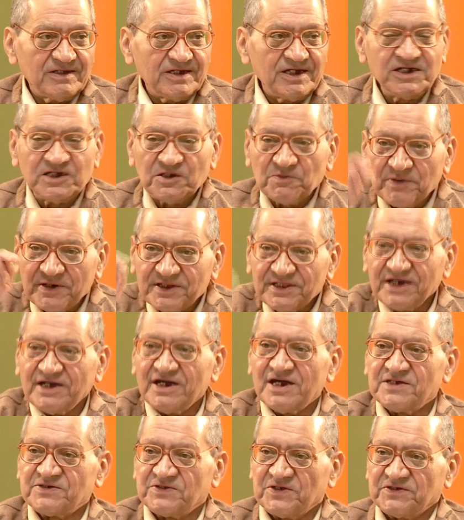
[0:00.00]
Interpret the
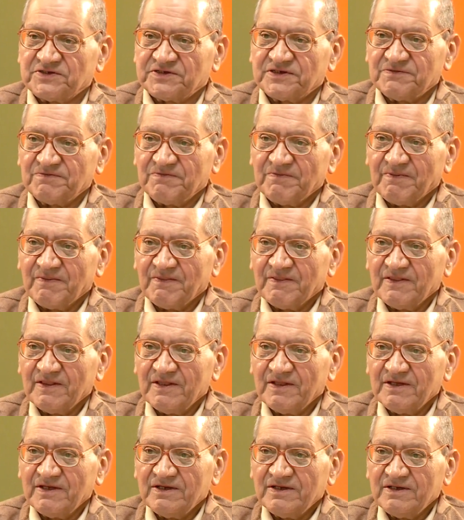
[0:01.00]
caste system.
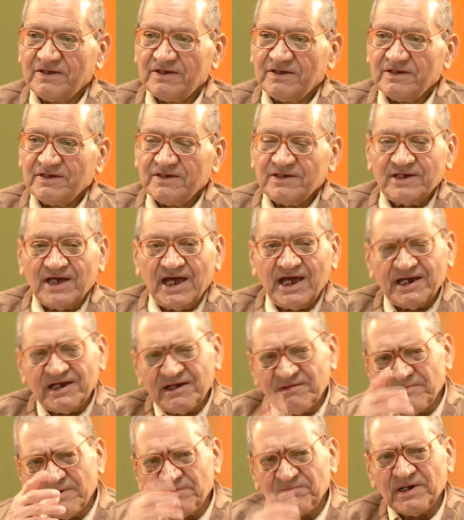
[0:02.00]
And
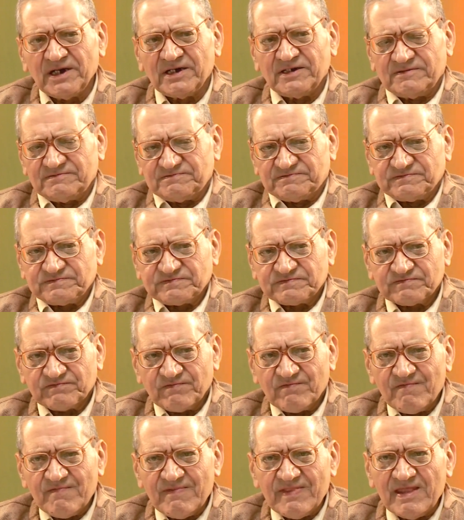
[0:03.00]
remember,
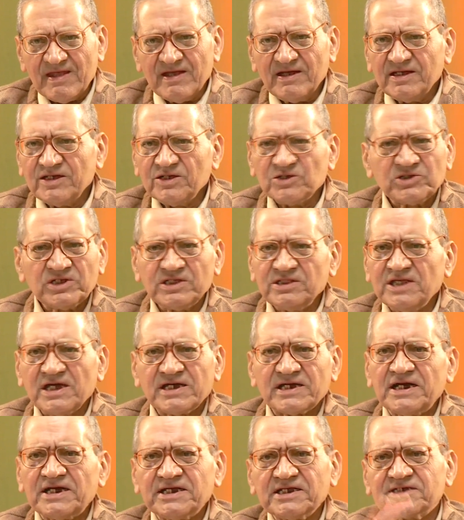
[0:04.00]
you see, the
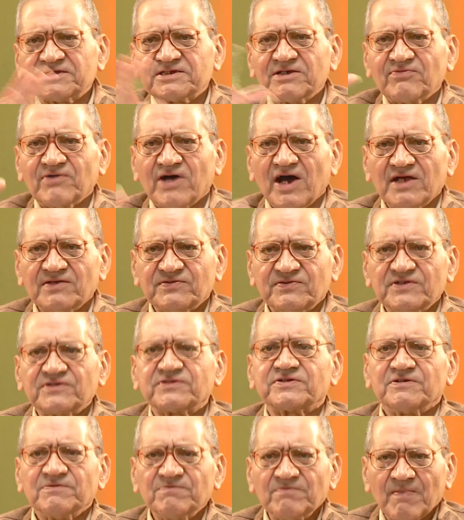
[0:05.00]
critics of caste
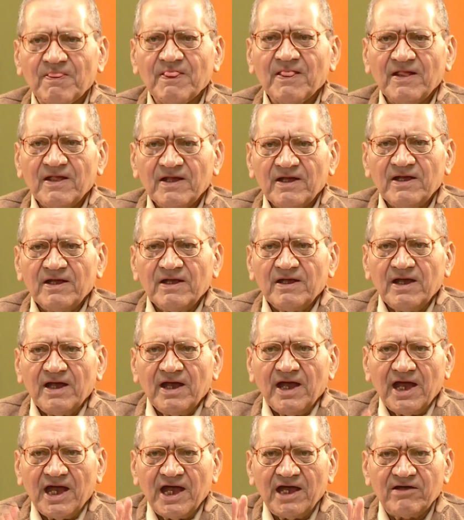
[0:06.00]
system
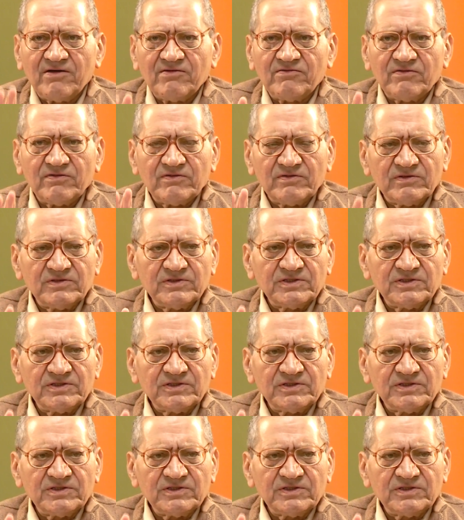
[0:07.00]
and